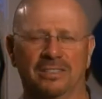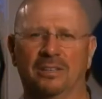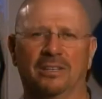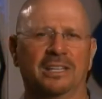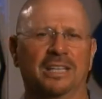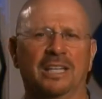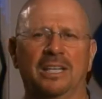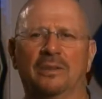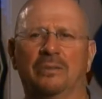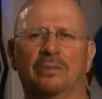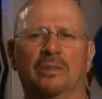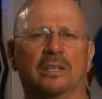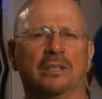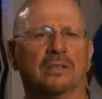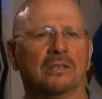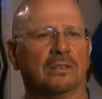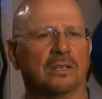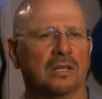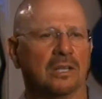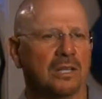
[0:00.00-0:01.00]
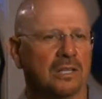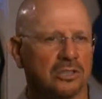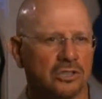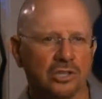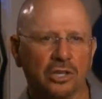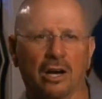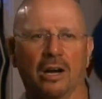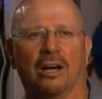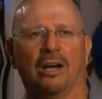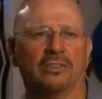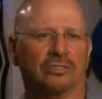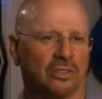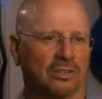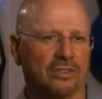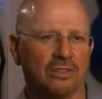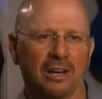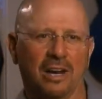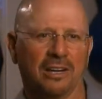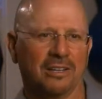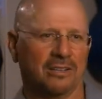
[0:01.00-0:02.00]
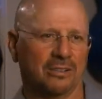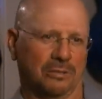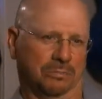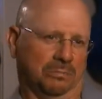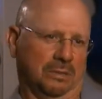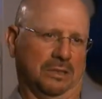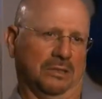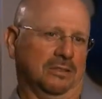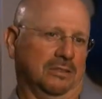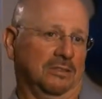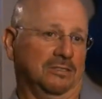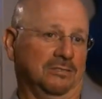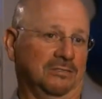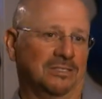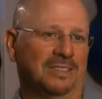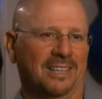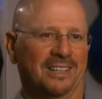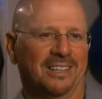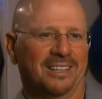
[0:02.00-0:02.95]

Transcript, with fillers: No, I can't think of Jaws and not hear bum.